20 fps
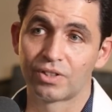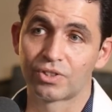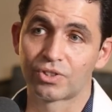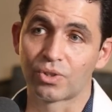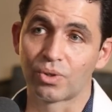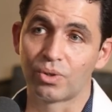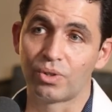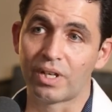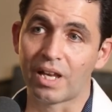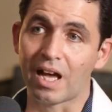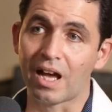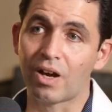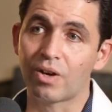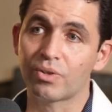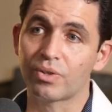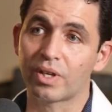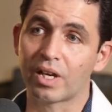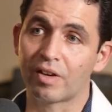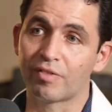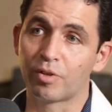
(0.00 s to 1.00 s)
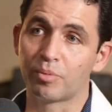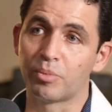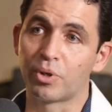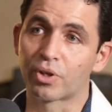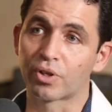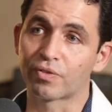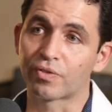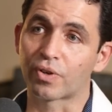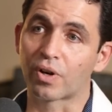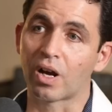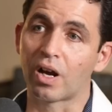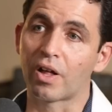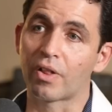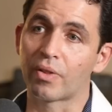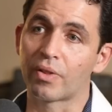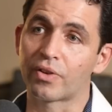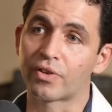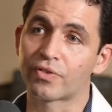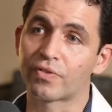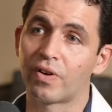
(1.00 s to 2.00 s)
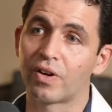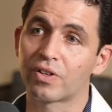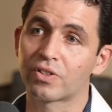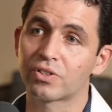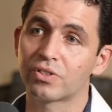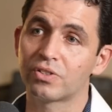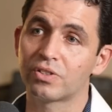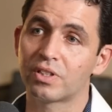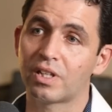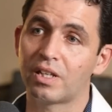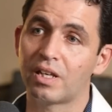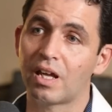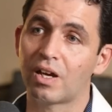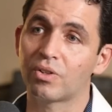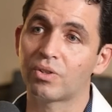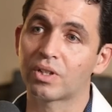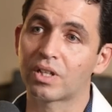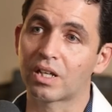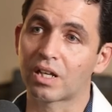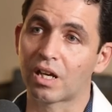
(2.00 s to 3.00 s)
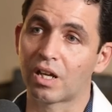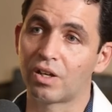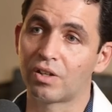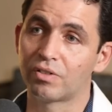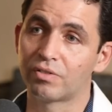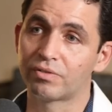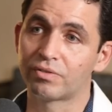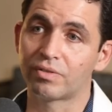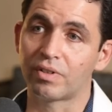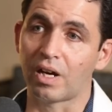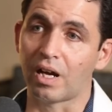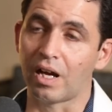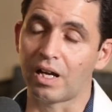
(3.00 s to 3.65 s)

So now you have a model for how others functions, and now you can kind of,